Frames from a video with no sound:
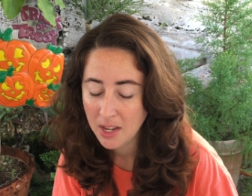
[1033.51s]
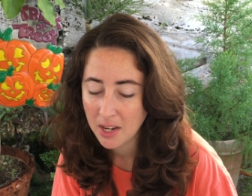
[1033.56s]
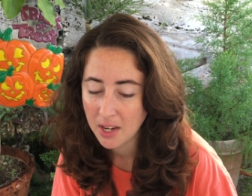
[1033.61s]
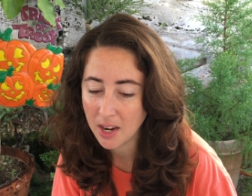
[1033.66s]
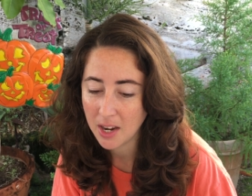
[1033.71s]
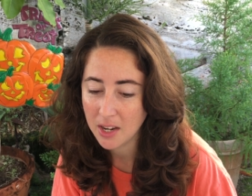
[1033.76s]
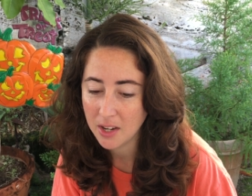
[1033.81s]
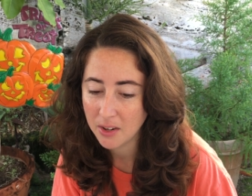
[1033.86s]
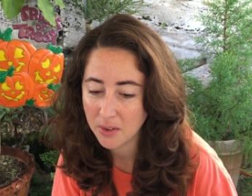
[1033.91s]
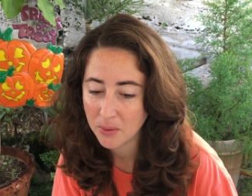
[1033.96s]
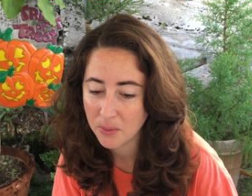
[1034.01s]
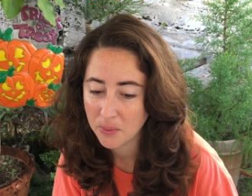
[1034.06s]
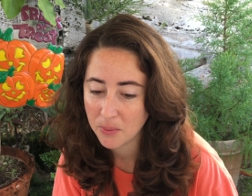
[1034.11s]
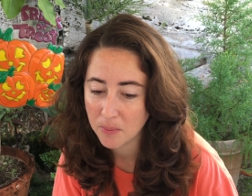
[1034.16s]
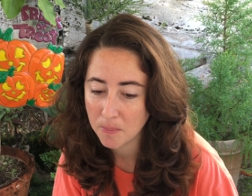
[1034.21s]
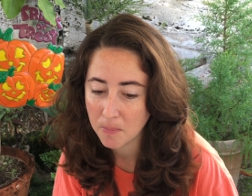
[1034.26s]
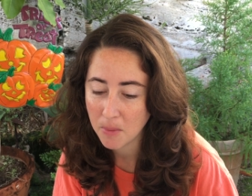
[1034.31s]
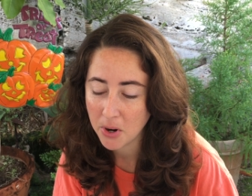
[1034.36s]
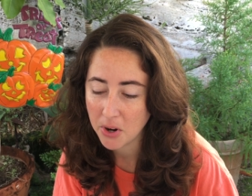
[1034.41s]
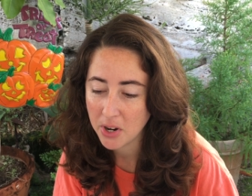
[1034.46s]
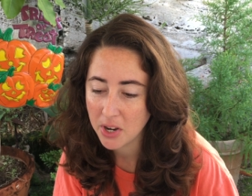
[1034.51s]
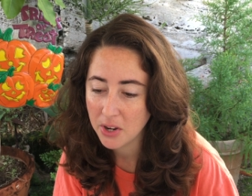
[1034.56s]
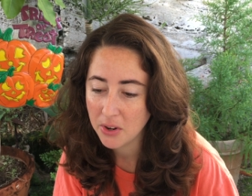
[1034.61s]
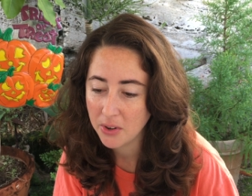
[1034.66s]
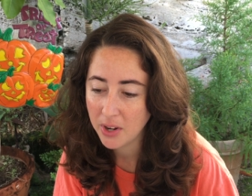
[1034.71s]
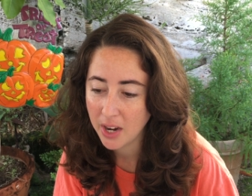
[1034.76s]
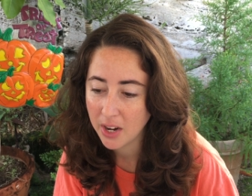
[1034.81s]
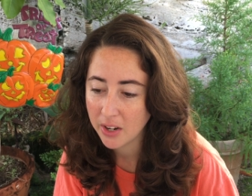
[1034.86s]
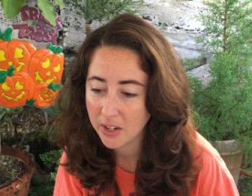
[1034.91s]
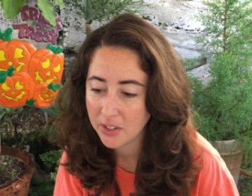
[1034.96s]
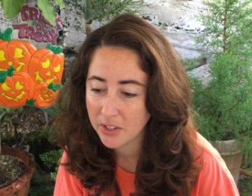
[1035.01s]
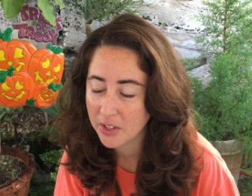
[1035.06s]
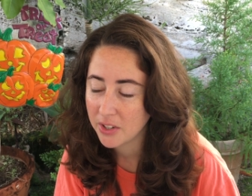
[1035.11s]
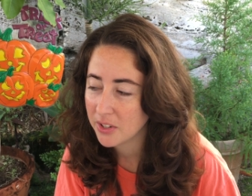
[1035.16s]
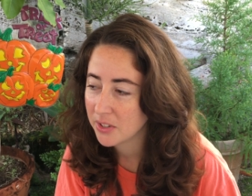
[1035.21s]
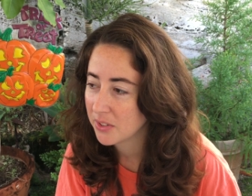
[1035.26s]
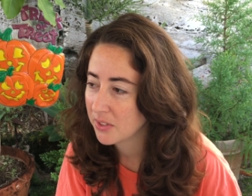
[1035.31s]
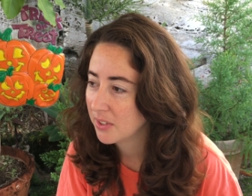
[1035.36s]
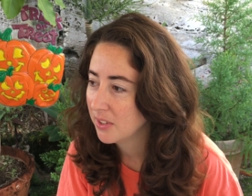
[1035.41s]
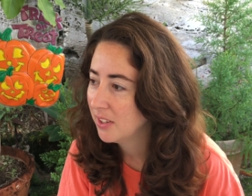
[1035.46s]
kind of Mario
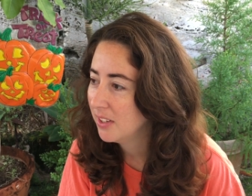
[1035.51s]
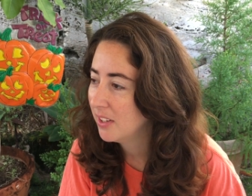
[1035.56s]
characters,